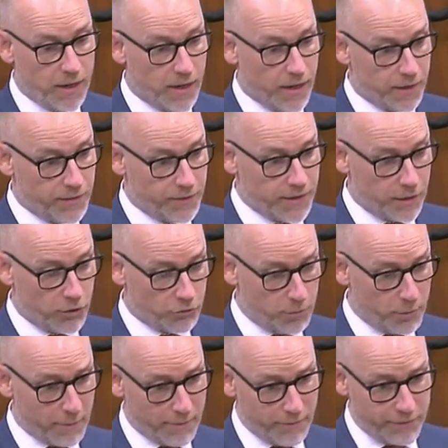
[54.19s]
Uh, the
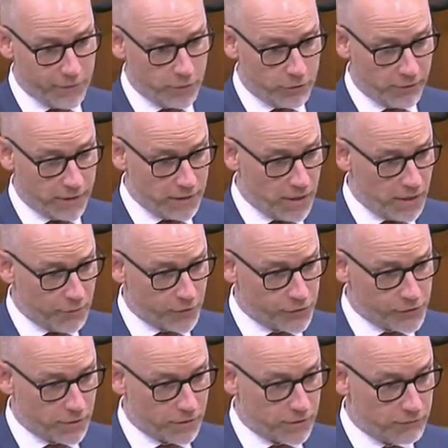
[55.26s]
Honourable Member for Great Yarmouth
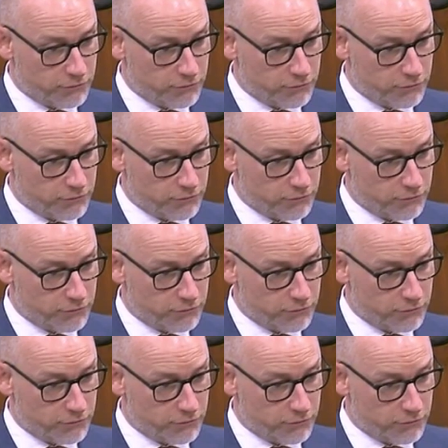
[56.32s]
chose